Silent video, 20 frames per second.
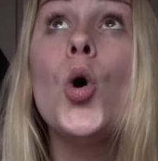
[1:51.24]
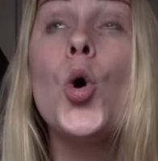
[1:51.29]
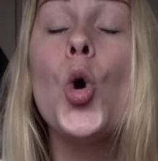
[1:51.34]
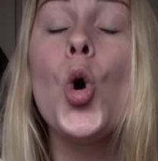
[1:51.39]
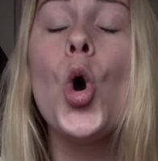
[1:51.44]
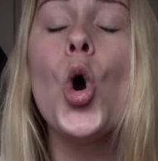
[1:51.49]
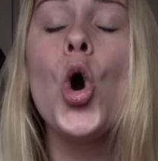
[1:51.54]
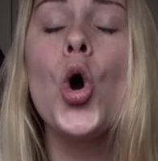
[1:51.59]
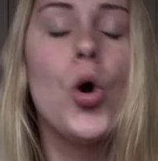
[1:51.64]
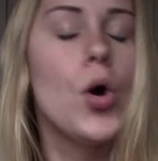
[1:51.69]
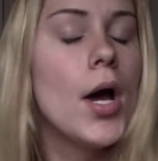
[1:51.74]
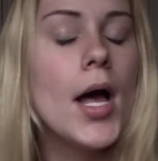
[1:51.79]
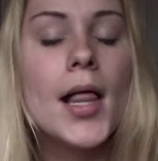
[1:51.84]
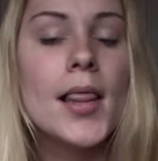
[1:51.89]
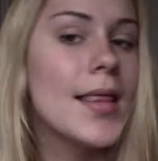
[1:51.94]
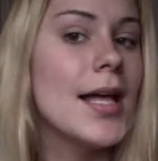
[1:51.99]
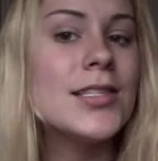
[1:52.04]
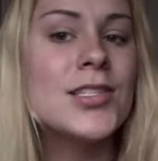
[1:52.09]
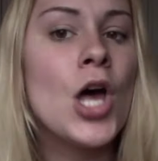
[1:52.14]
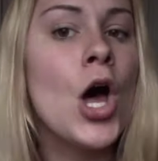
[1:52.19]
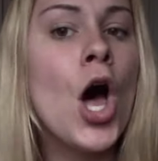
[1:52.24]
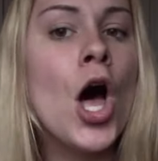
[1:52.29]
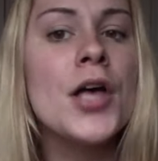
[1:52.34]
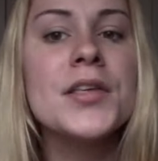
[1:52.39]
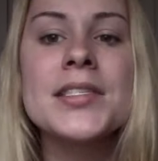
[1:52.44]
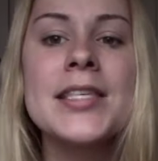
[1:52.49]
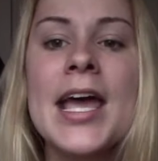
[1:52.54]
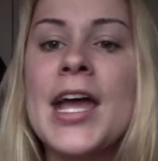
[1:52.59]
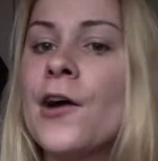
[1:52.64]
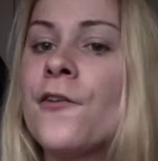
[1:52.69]
ooh, let's all
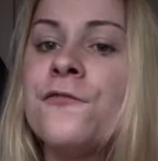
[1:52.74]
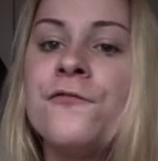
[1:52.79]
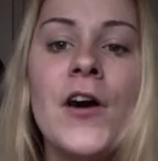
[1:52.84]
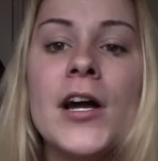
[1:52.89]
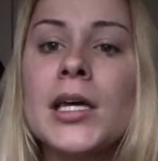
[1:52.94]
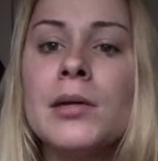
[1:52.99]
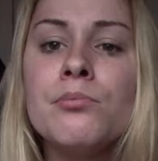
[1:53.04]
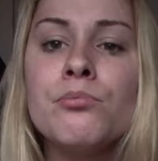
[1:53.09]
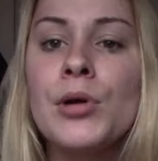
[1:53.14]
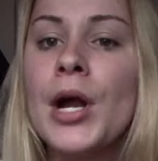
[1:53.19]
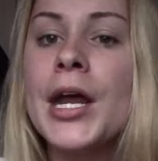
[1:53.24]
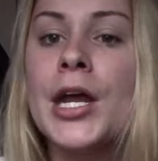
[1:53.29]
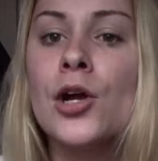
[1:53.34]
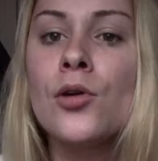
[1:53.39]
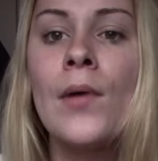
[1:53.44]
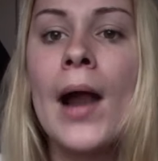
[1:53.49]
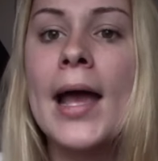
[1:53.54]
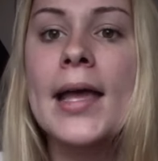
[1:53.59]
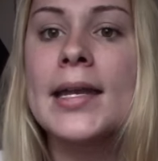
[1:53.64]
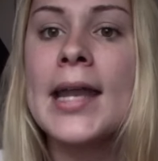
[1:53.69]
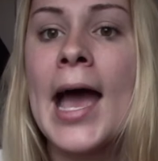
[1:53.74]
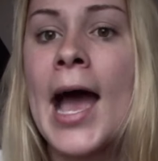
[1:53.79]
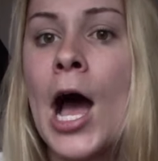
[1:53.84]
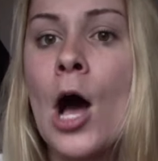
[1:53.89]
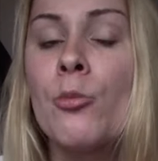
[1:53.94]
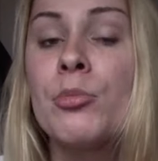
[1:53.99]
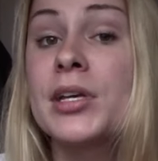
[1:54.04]
say a fucking prayer right now,